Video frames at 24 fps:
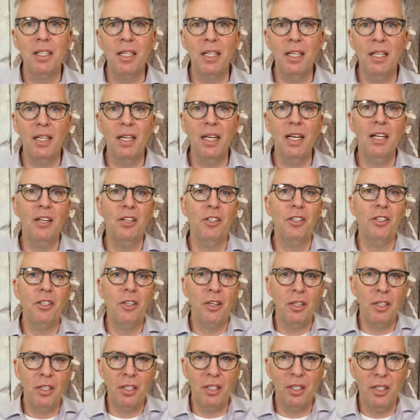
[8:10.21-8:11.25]
and
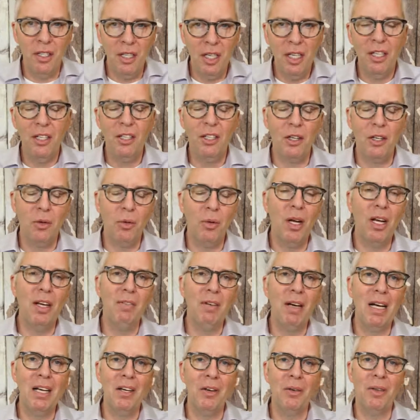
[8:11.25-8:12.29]
start to create
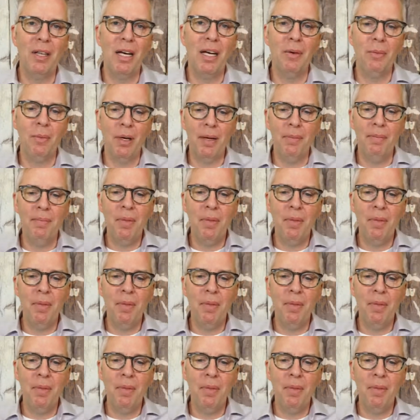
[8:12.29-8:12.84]
value that way.